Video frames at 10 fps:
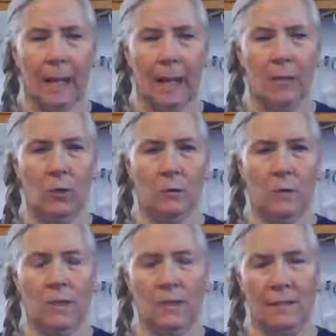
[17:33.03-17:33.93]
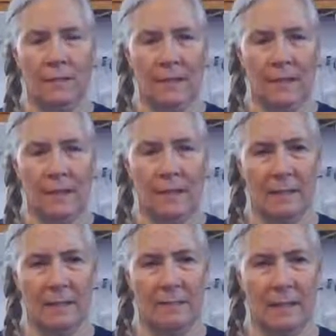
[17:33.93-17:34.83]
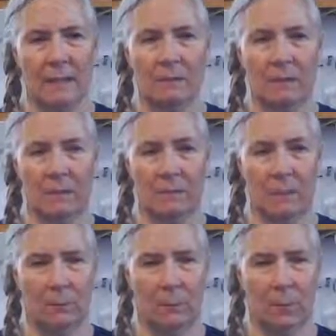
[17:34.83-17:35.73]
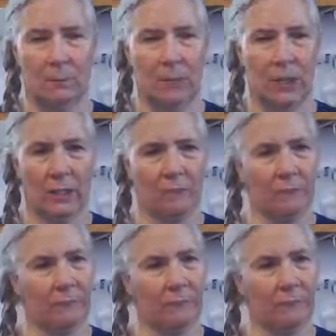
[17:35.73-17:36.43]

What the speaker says: I hope Jesus is sending some healing to my brother Jeff.